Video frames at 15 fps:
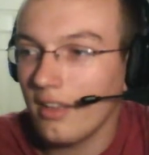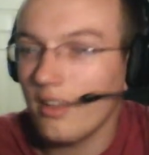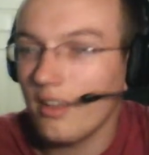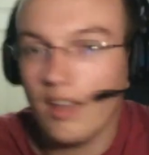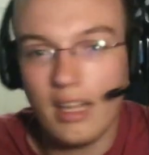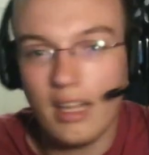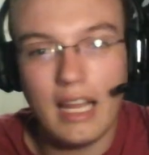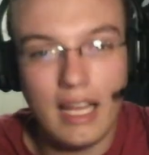
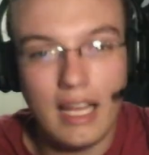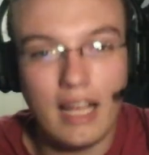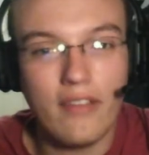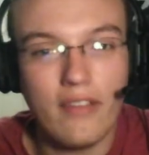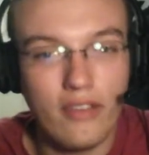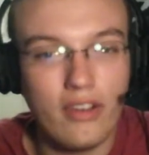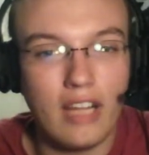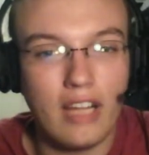and I
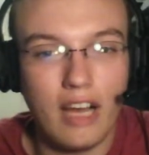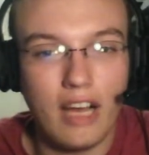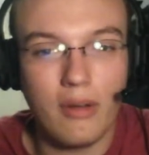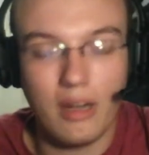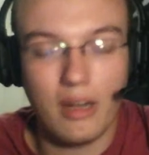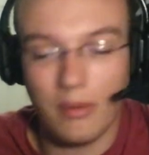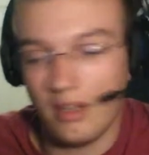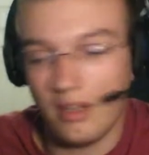figured out
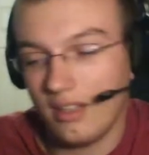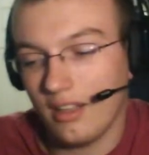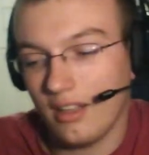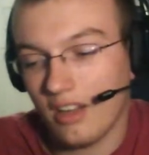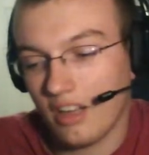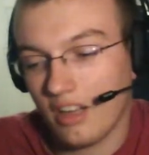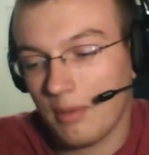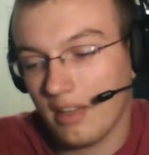what I wanted to
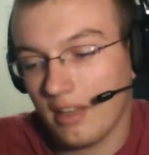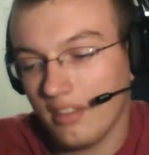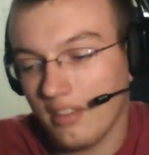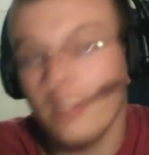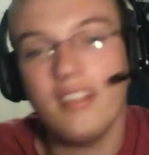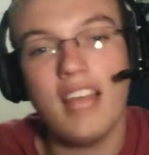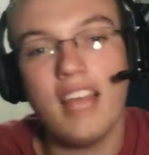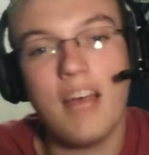talk about. So
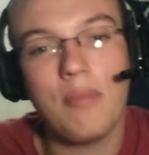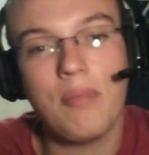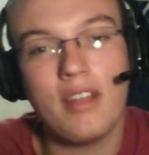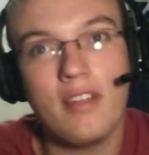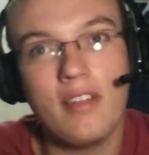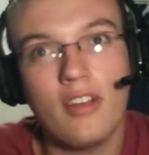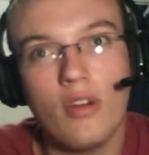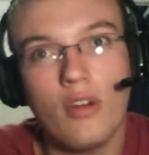this
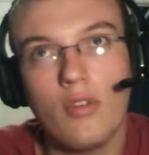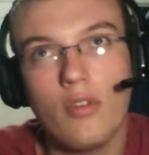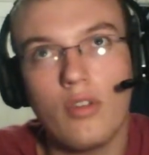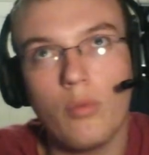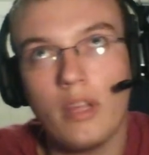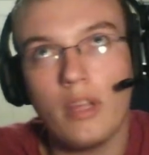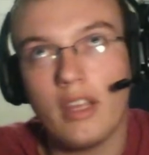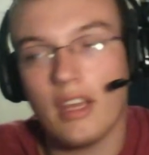happened over the
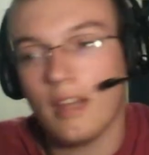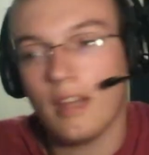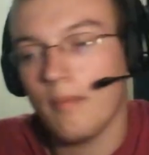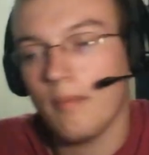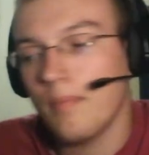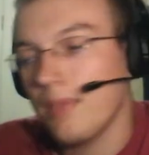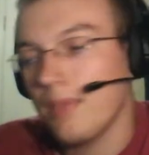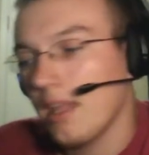
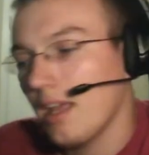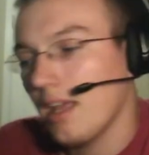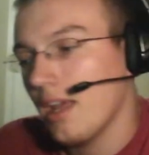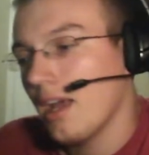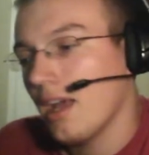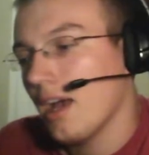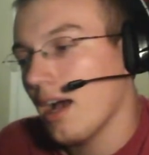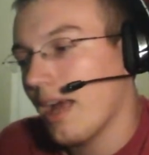weekend.
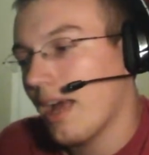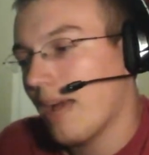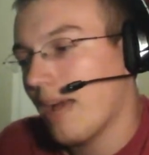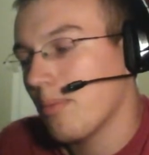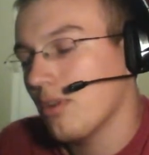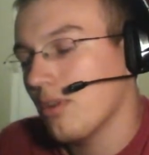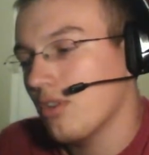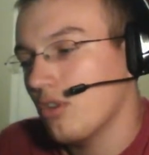I
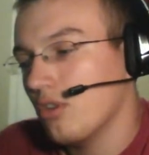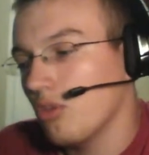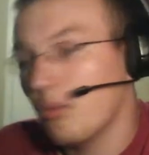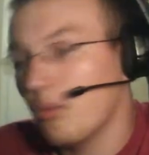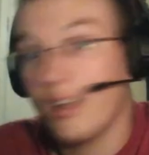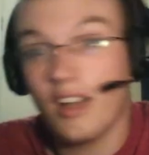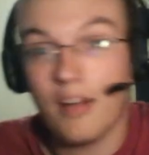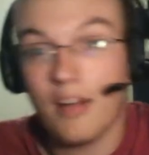happened to
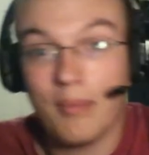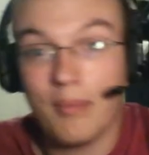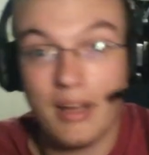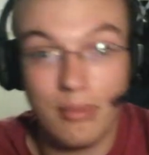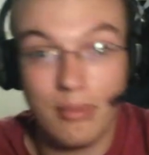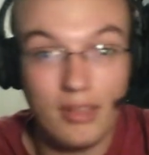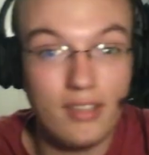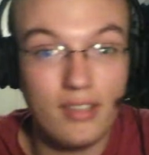pick up my
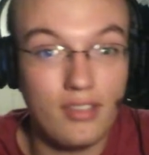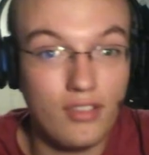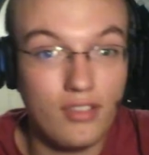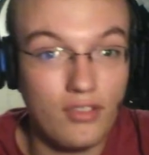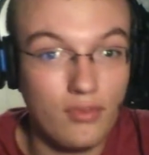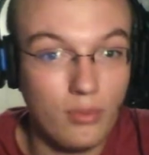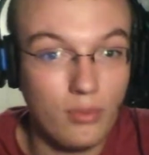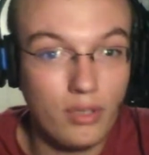
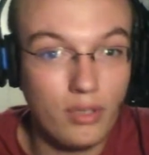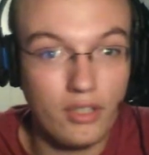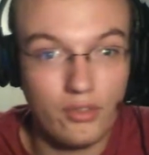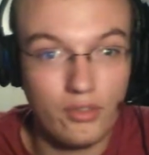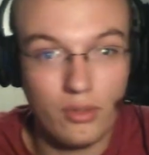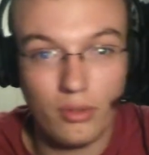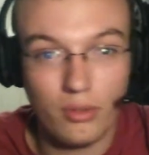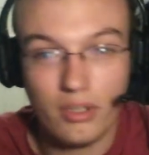PlayStation 4
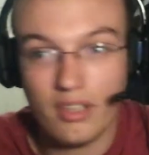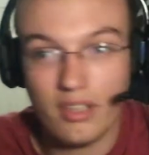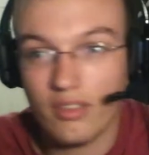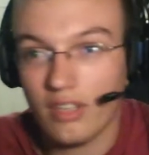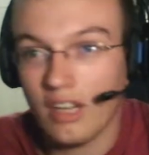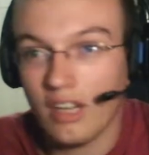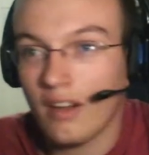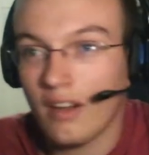controller
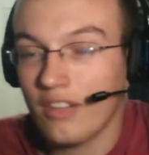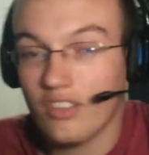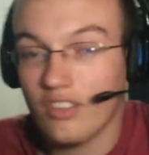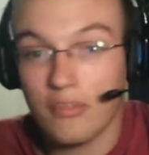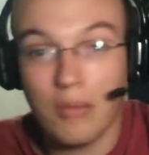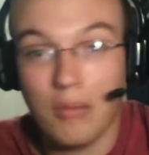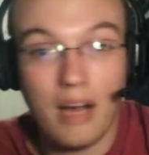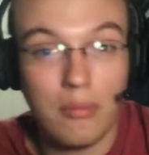because, you know, I
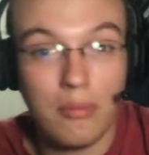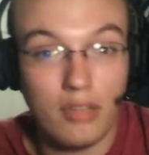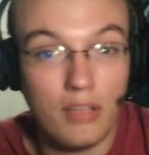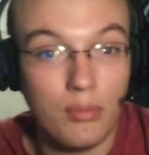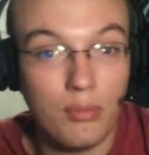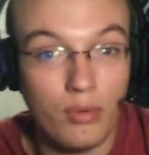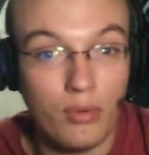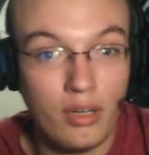just bought
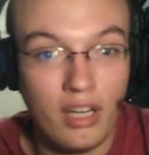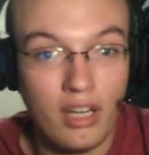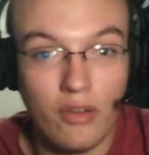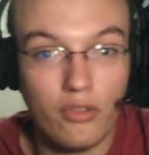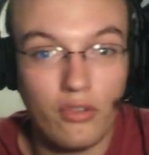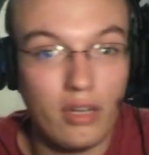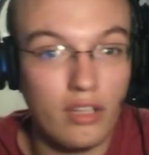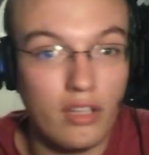Bloodborne. I
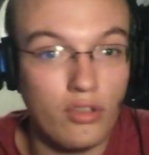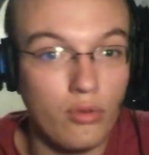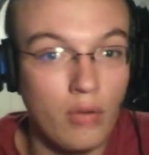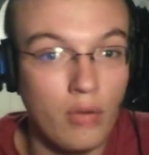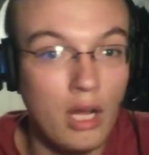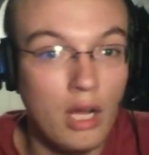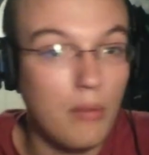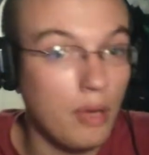was ready
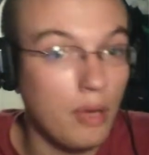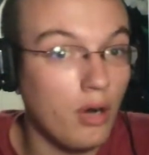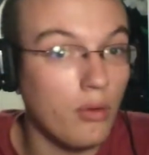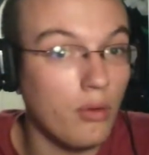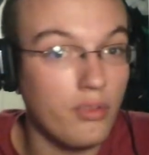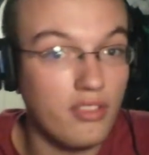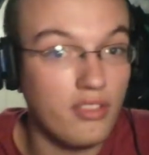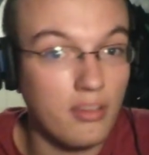to
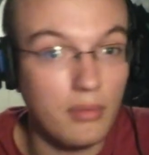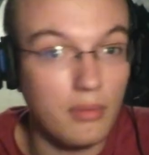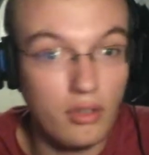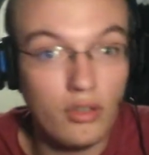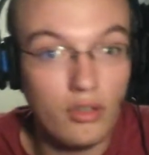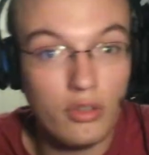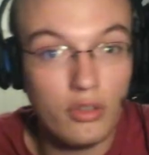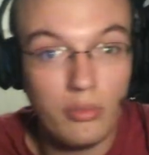pwn some
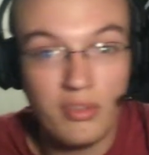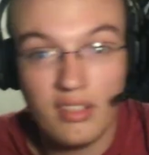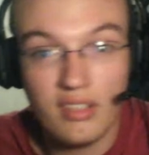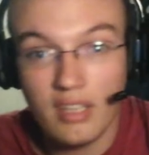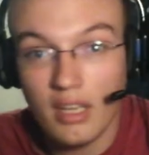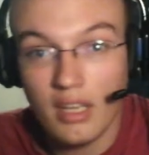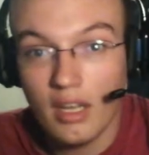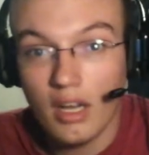
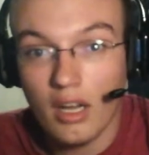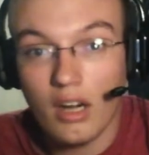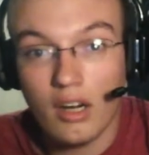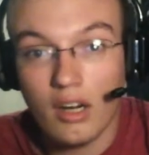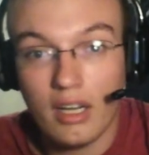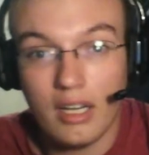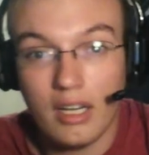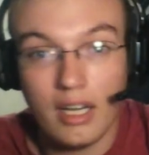noobs
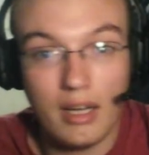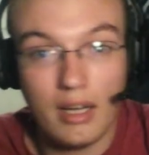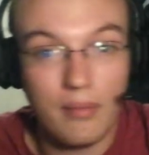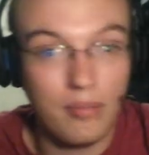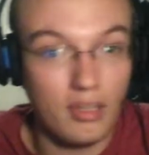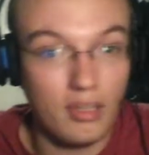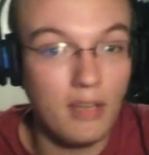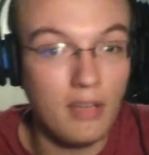on
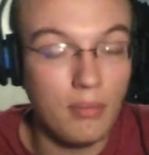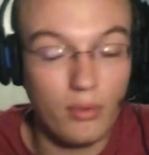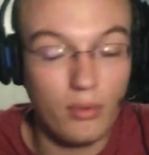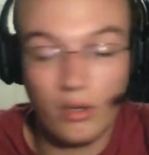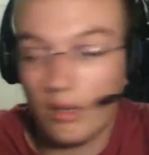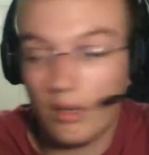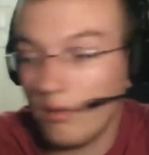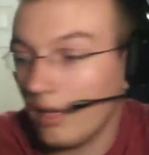
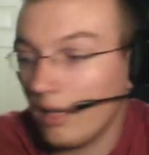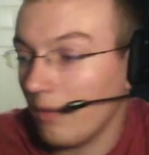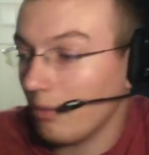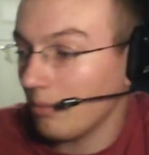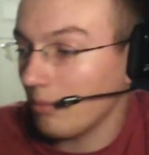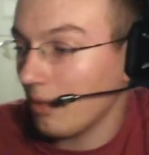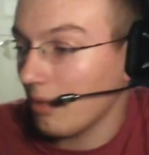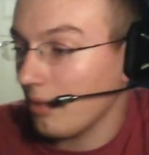Bloodborne
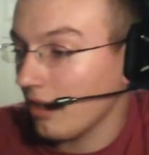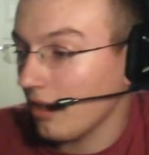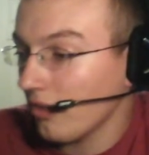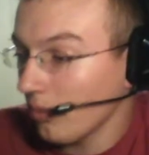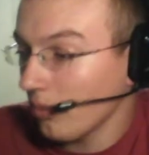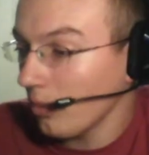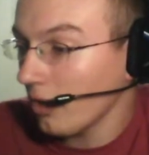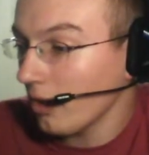with my
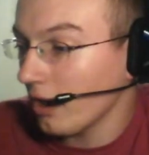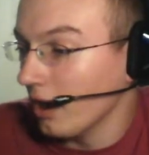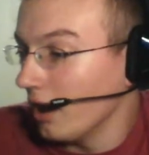PS4,